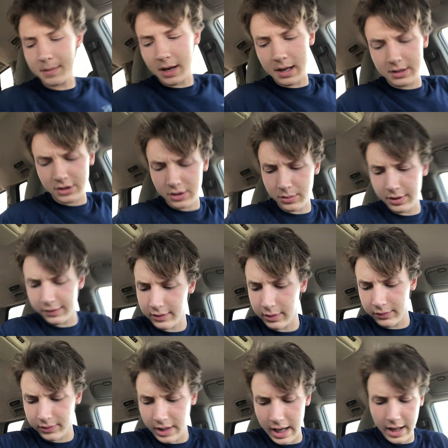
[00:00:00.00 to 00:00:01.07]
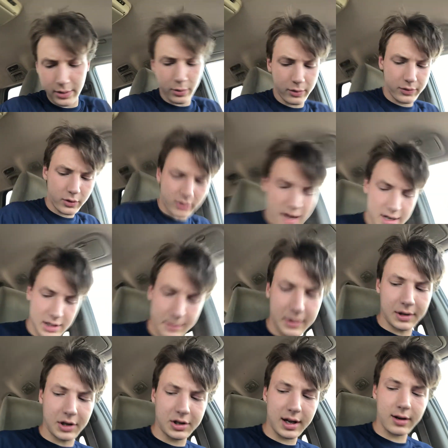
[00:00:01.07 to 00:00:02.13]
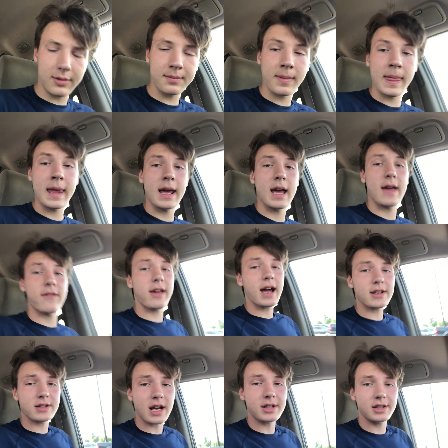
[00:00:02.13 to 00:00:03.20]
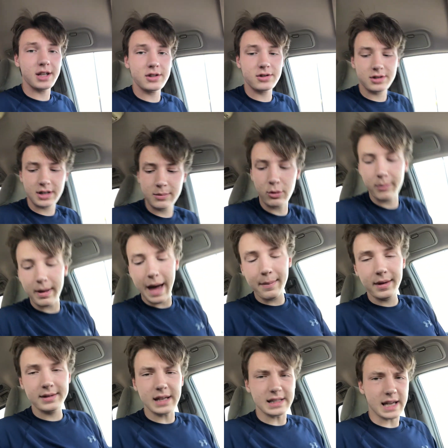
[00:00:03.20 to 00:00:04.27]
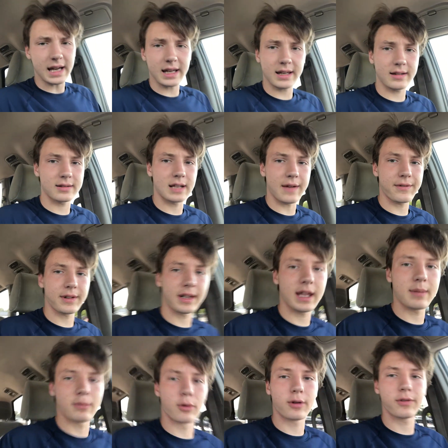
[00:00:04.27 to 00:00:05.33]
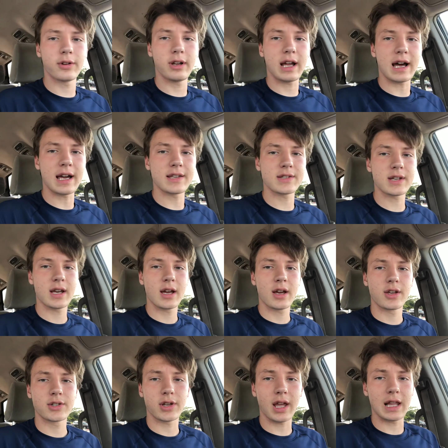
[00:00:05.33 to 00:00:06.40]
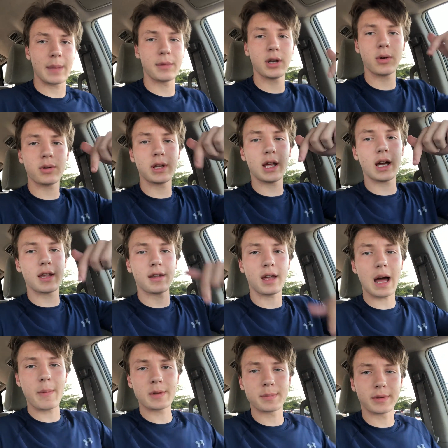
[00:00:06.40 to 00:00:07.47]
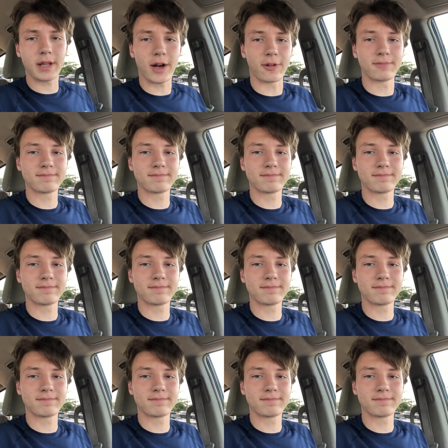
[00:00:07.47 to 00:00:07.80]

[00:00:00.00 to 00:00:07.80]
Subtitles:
not sure when the review will actually be on the channel. If you guys are actually interested in more Batman sets, I can definitely get more for you guys. So yeah, let me know in the comments below.